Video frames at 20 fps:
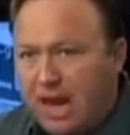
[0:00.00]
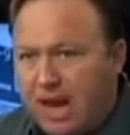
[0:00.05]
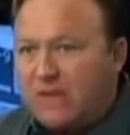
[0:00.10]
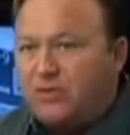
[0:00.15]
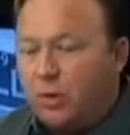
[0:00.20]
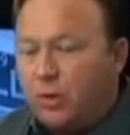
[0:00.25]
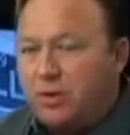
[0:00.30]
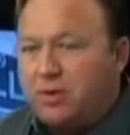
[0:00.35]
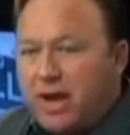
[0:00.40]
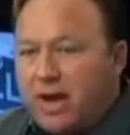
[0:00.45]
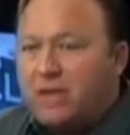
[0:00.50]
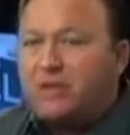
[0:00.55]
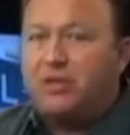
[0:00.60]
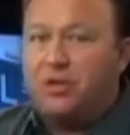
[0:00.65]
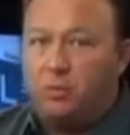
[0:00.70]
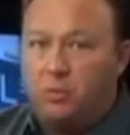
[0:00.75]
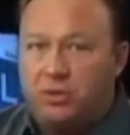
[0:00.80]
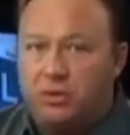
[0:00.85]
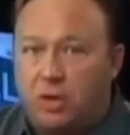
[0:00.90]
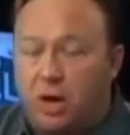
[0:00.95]
That's what
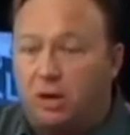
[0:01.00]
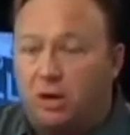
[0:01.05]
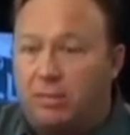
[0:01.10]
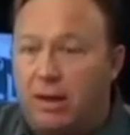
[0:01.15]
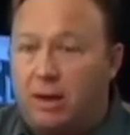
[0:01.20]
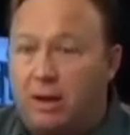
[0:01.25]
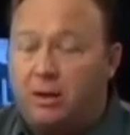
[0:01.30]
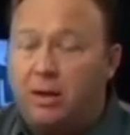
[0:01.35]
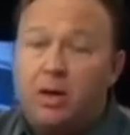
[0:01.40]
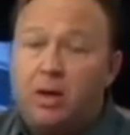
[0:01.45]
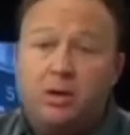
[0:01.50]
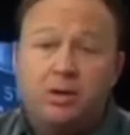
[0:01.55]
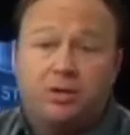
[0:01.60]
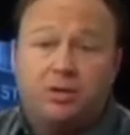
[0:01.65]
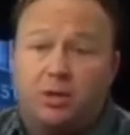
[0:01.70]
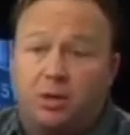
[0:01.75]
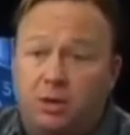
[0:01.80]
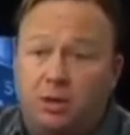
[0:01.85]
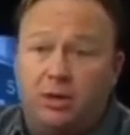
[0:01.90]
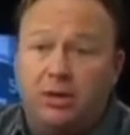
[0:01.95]
Nixon was all about.
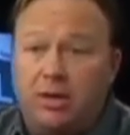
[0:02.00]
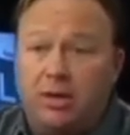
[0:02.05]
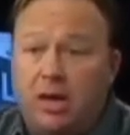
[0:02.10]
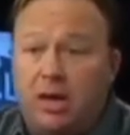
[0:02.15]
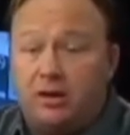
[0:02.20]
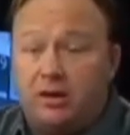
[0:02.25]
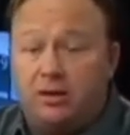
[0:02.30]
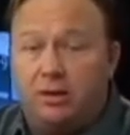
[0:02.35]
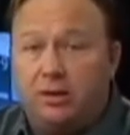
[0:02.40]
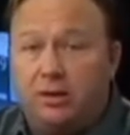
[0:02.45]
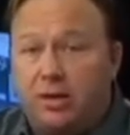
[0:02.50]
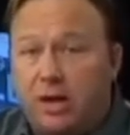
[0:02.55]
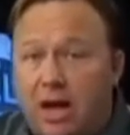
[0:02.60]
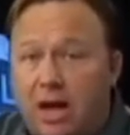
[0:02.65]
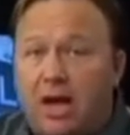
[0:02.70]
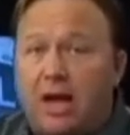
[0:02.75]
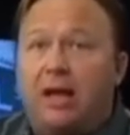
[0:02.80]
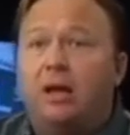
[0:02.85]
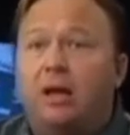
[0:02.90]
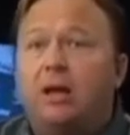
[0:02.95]
Certainly not a good
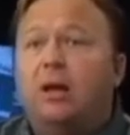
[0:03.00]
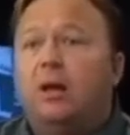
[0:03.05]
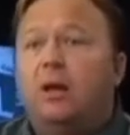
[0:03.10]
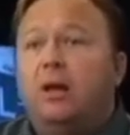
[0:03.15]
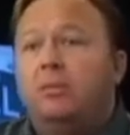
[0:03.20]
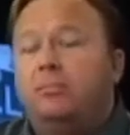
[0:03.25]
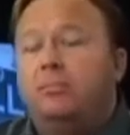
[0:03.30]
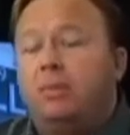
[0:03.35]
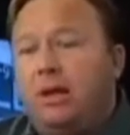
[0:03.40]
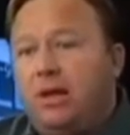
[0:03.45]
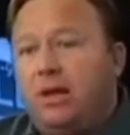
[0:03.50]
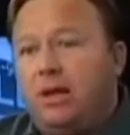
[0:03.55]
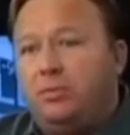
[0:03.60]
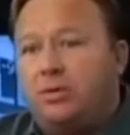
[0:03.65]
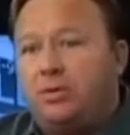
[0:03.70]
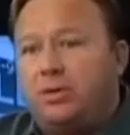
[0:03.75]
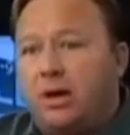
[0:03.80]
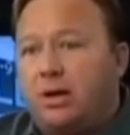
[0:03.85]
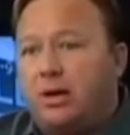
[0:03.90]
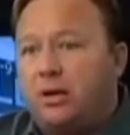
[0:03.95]
guy, but
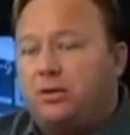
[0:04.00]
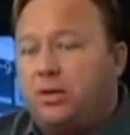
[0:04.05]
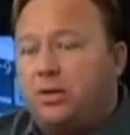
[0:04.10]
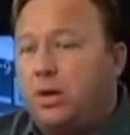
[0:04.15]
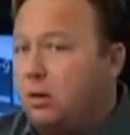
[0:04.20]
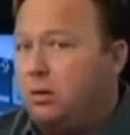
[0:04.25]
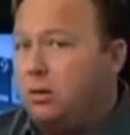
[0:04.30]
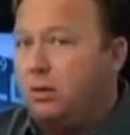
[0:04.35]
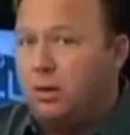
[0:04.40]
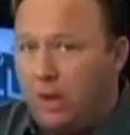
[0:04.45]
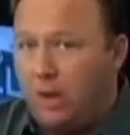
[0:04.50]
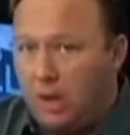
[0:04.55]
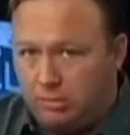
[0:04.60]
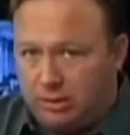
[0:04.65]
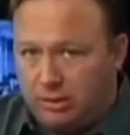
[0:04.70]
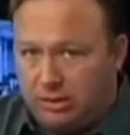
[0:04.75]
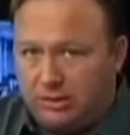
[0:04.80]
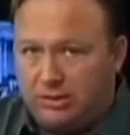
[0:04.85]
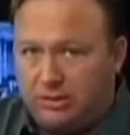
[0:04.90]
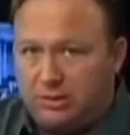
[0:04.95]
he was not a total
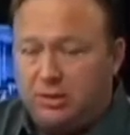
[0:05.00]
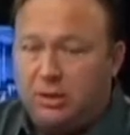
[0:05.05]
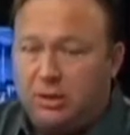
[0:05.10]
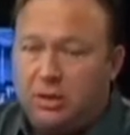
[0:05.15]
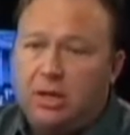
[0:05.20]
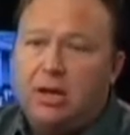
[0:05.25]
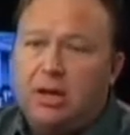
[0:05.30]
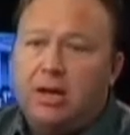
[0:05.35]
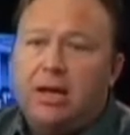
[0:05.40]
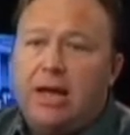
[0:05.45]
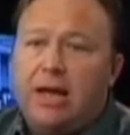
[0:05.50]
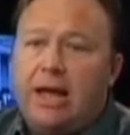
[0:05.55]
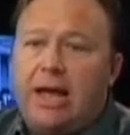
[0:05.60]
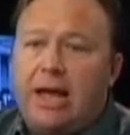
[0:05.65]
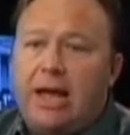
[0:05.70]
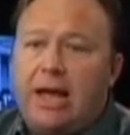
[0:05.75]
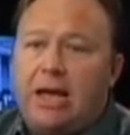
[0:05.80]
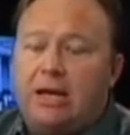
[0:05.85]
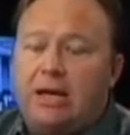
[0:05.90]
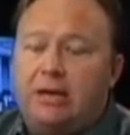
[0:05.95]
globalist.
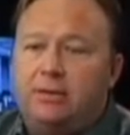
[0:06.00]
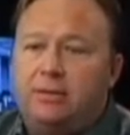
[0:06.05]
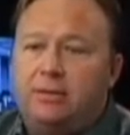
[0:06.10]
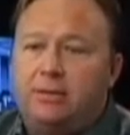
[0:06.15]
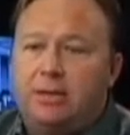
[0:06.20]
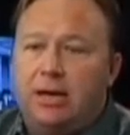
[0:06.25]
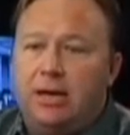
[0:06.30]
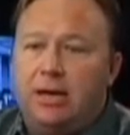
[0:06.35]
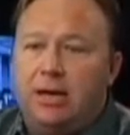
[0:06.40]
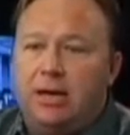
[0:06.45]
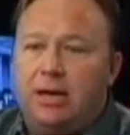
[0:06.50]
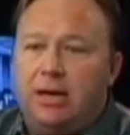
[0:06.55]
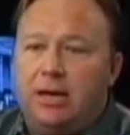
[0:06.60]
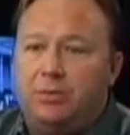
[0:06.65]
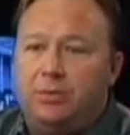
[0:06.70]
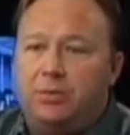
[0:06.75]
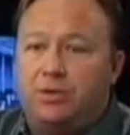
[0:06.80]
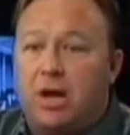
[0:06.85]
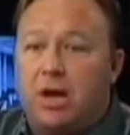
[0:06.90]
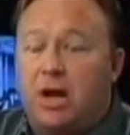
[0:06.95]
And
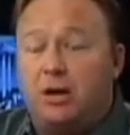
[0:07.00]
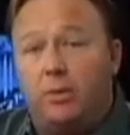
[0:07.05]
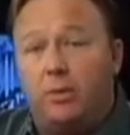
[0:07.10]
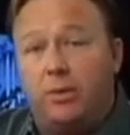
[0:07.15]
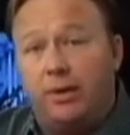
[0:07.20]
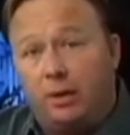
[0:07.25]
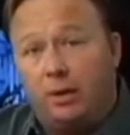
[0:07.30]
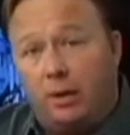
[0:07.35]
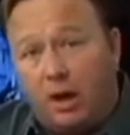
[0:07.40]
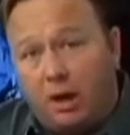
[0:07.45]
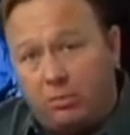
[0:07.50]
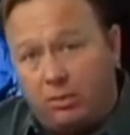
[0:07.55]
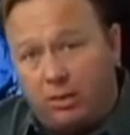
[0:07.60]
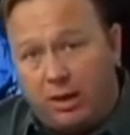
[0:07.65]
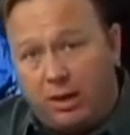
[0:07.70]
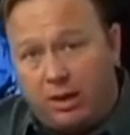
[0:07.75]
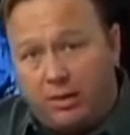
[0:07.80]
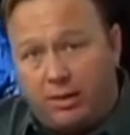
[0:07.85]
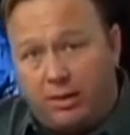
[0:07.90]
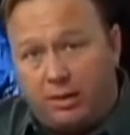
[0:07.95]
he was not going along with
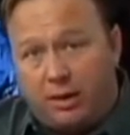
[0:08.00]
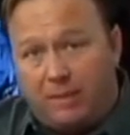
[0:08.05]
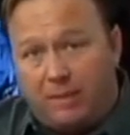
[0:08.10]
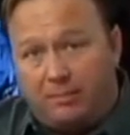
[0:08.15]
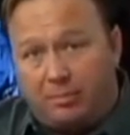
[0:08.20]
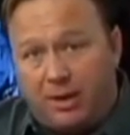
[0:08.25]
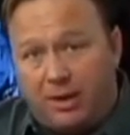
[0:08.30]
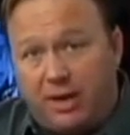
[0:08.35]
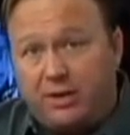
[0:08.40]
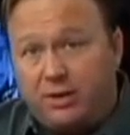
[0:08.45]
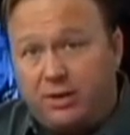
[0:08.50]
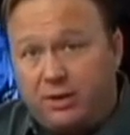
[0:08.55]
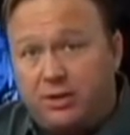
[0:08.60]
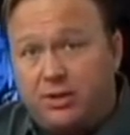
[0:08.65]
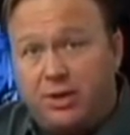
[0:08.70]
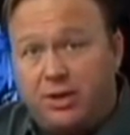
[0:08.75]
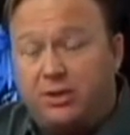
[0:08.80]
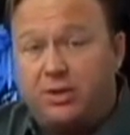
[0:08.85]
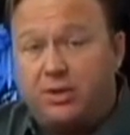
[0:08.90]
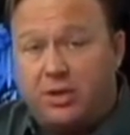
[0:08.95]
a lot of their
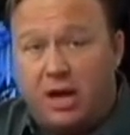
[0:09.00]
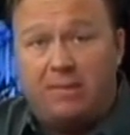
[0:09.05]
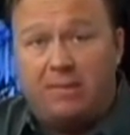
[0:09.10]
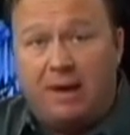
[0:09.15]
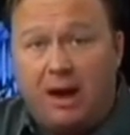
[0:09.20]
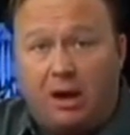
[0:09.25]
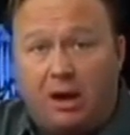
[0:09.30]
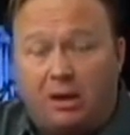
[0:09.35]
operations, and it's come